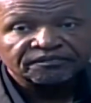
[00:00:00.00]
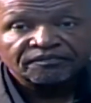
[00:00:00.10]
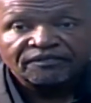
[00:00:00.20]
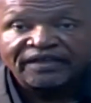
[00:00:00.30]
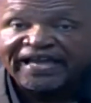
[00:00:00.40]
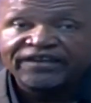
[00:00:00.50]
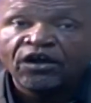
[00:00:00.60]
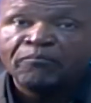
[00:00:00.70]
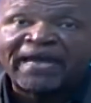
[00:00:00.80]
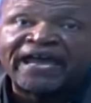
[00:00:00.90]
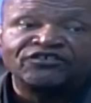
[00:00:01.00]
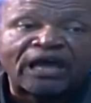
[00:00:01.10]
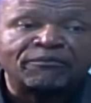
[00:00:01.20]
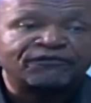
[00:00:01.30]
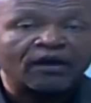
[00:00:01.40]
There ain't no manna
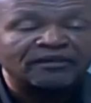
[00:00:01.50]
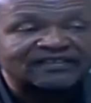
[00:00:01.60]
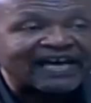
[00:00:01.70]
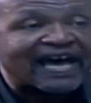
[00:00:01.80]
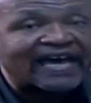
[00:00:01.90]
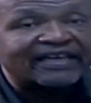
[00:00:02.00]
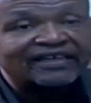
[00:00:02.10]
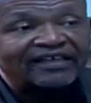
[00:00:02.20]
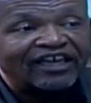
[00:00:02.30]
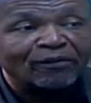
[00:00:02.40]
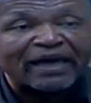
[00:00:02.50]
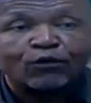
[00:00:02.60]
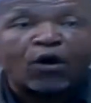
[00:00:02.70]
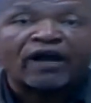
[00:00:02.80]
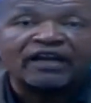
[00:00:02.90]
dropping from the sky. Ain't nobody
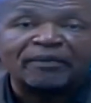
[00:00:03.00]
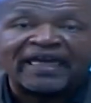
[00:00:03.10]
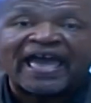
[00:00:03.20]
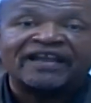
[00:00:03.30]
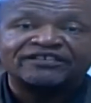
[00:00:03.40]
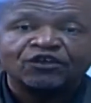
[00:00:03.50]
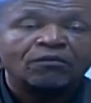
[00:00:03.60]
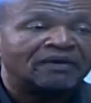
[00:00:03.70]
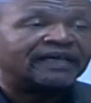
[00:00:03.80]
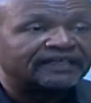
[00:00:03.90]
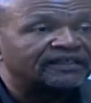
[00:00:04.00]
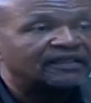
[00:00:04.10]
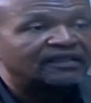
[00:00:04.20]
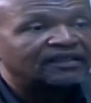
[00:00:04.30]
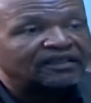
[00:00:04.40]
walking up and handing us no money.
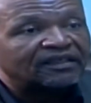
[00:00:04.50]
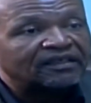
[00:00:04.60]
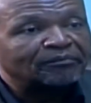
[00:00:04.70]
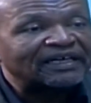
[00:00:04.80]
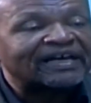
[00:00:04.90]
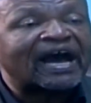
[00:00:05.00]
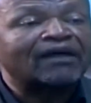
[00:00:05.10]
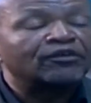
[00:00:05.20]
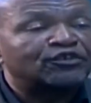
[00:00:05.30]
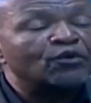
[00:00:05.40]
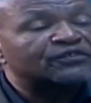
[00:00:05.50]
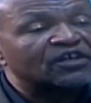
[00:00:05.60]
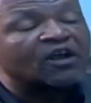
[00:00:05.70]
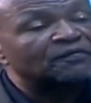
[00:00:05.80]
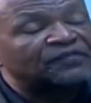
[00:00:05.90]
But God will do
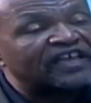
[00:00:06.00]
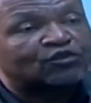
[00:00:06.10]
certain things.